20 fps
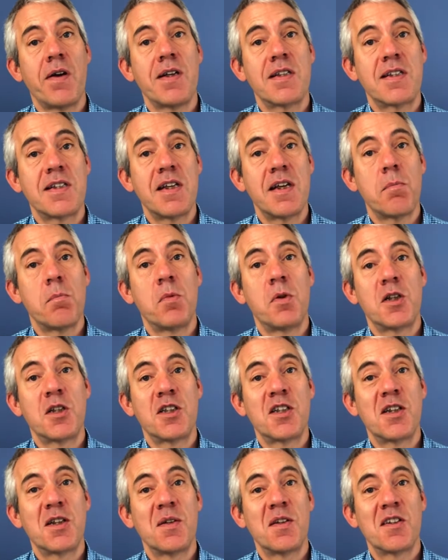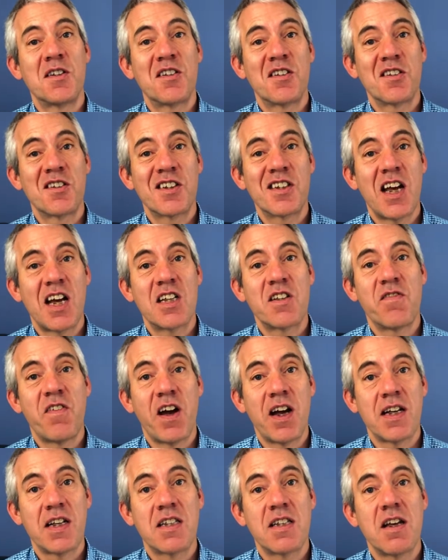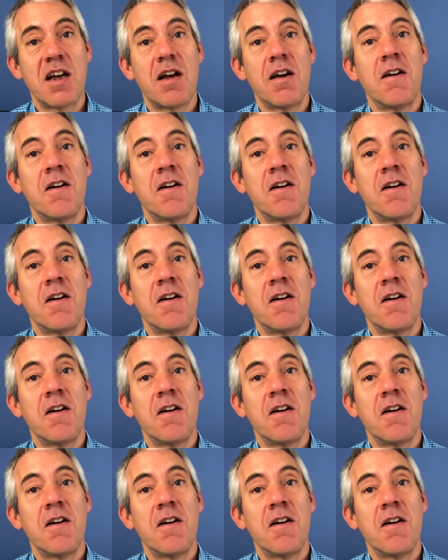similar to the success factors